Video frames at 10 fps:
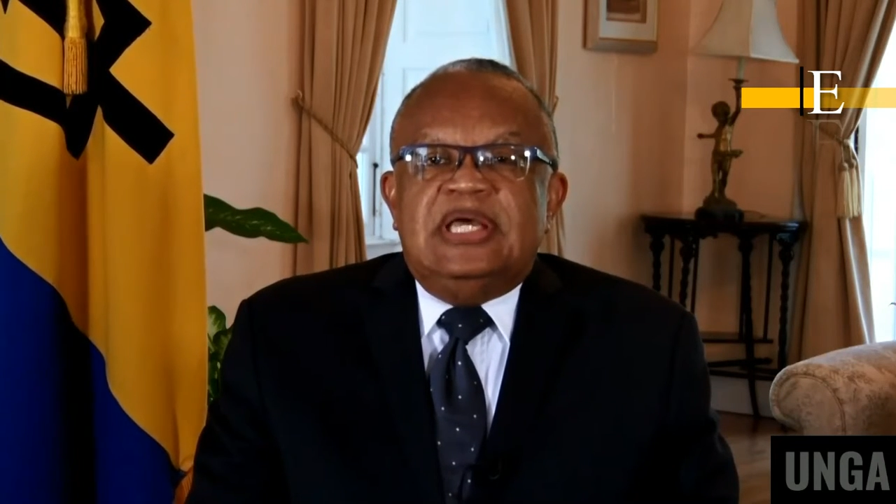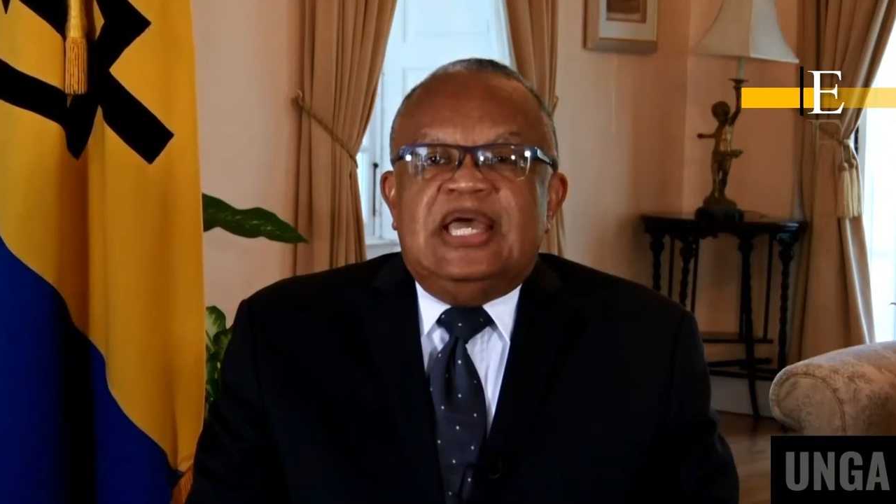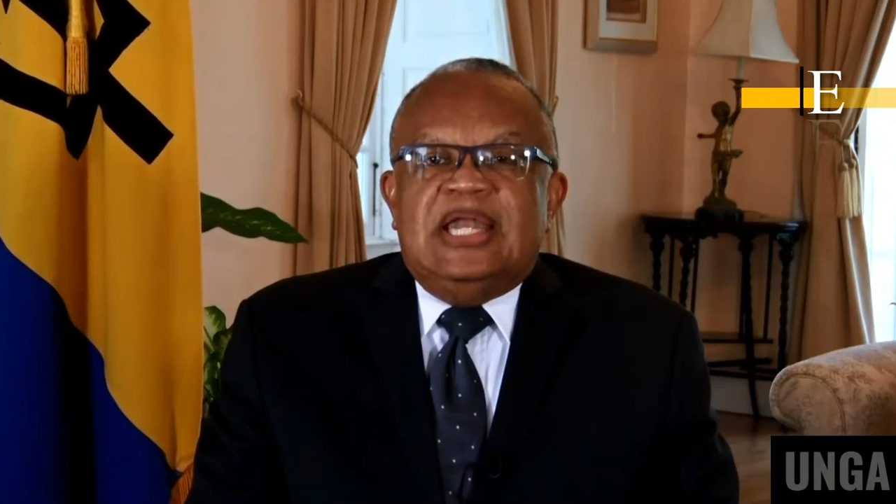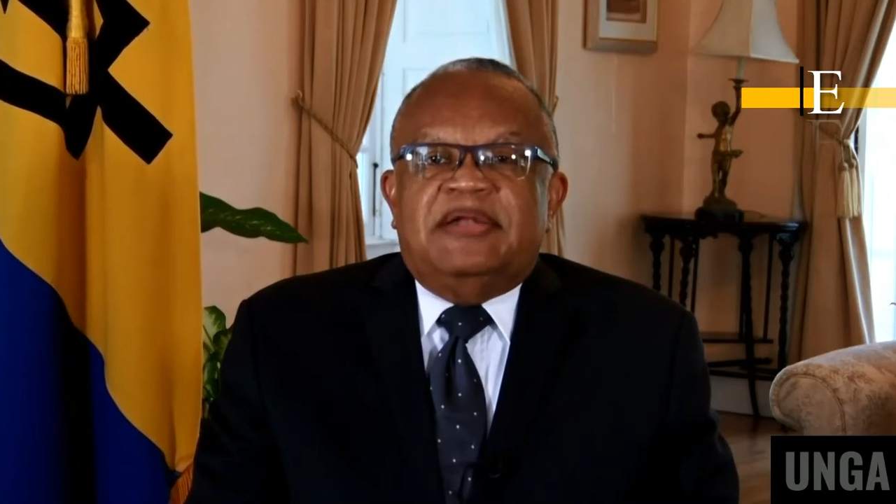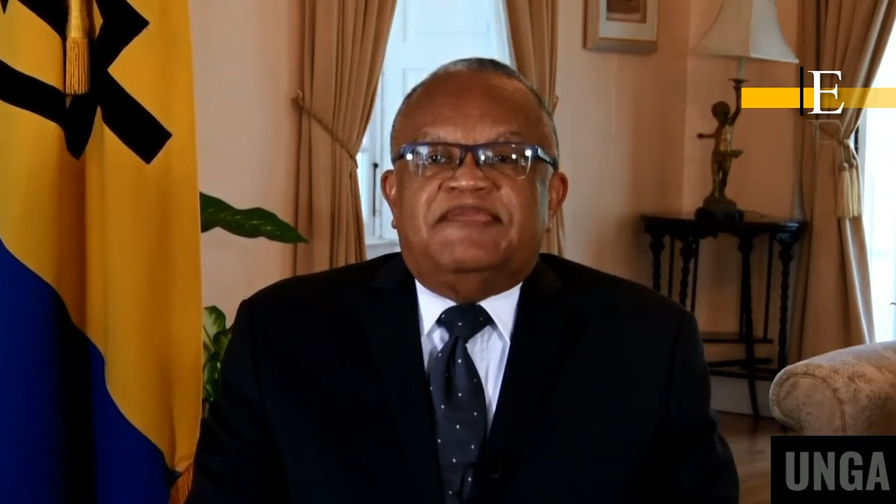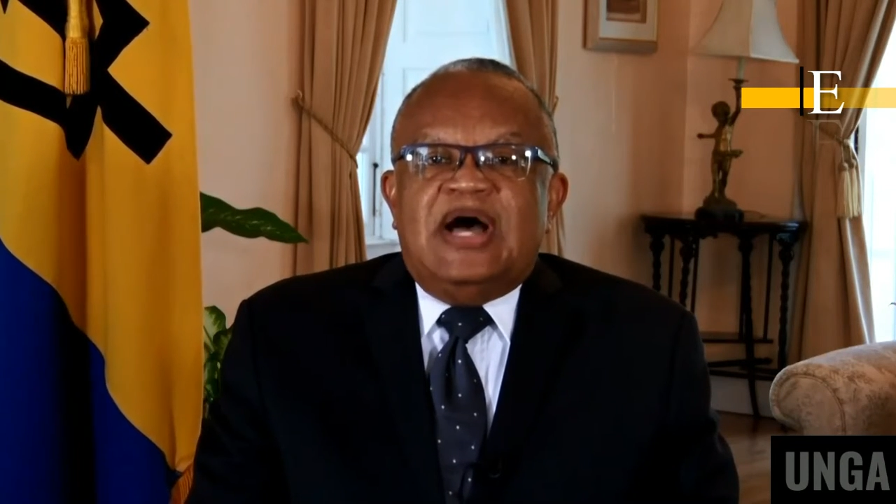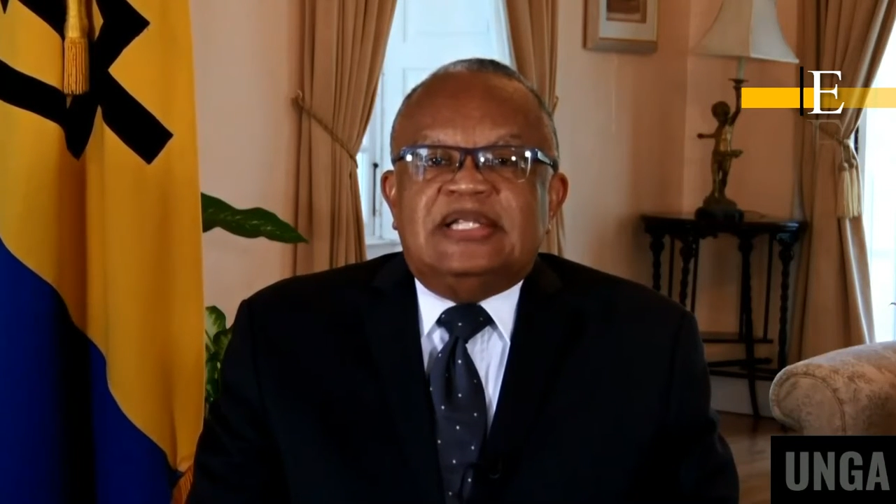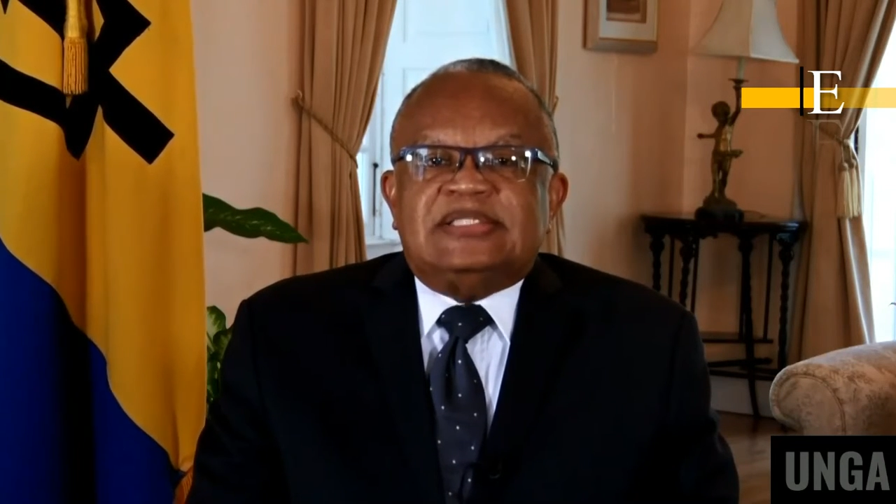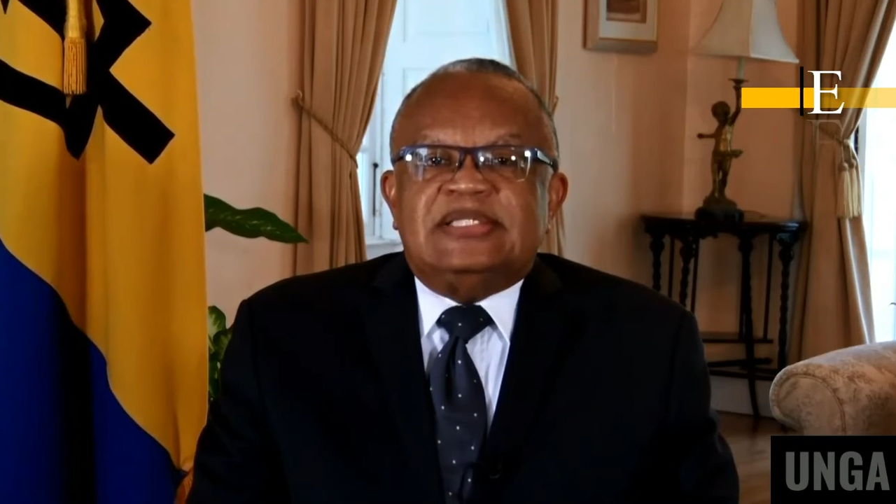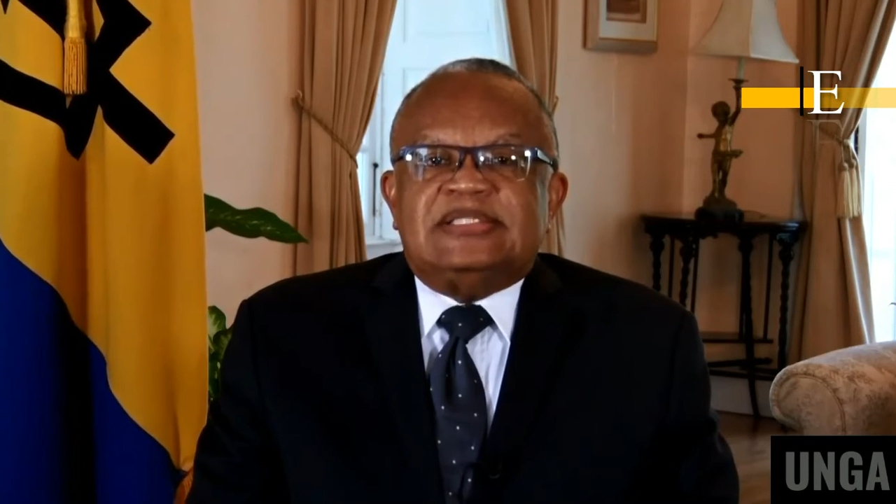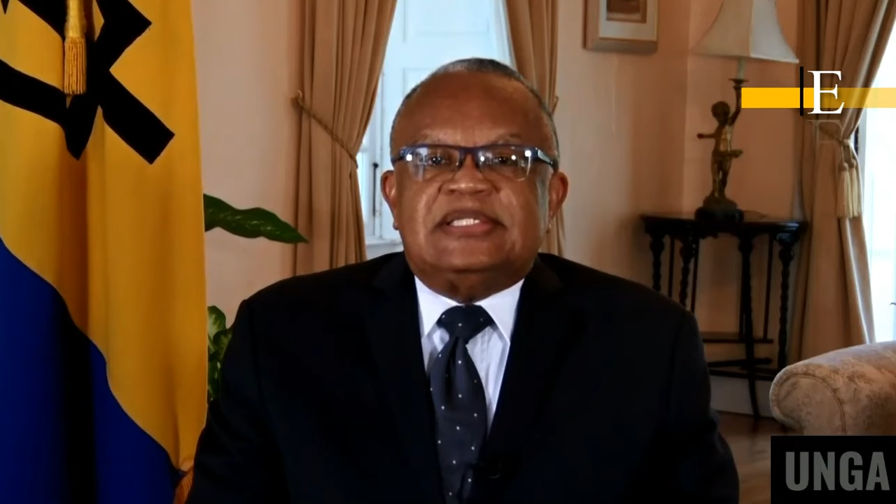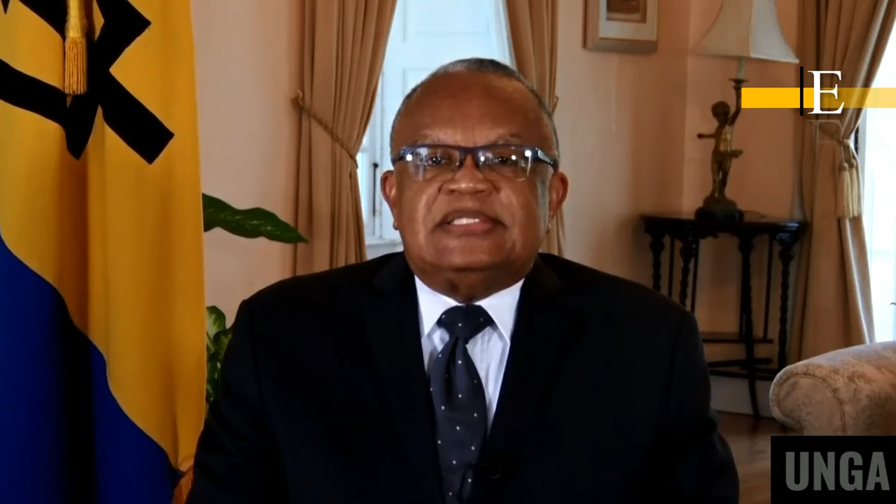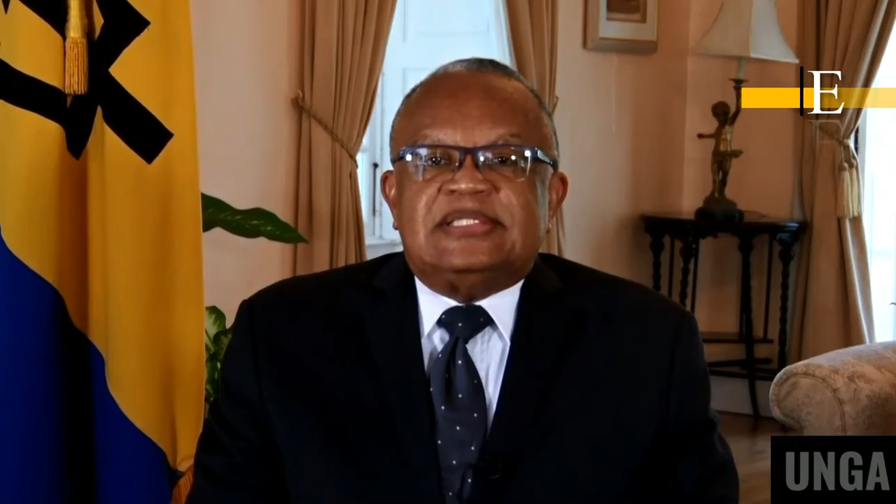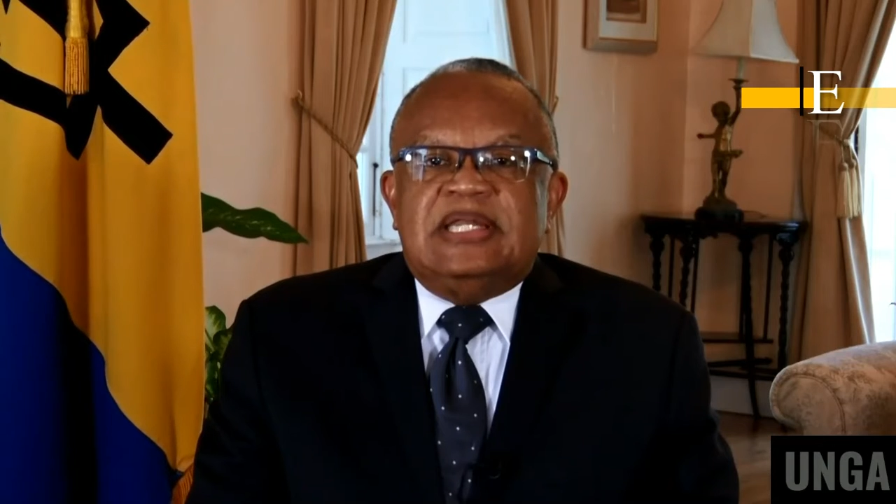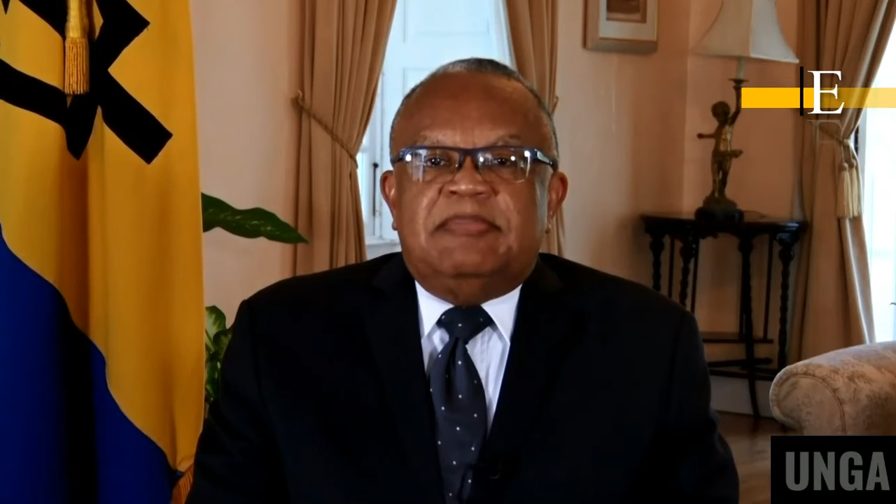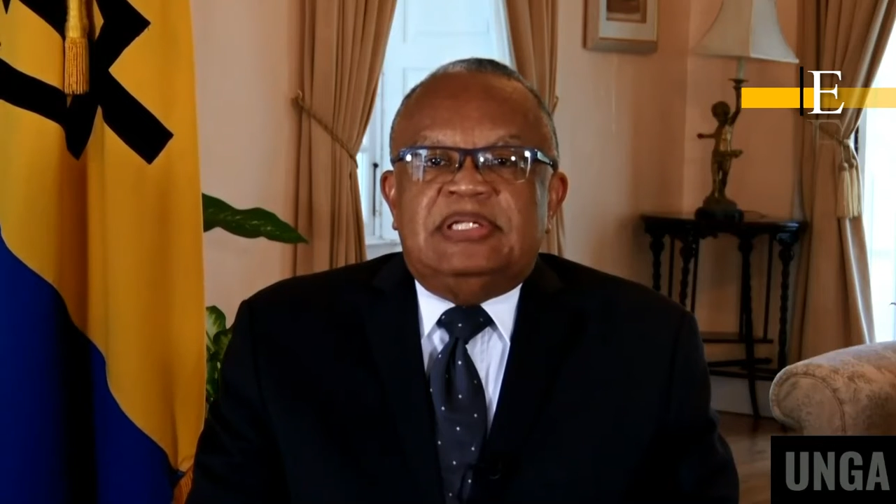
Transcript: in advancing sustainable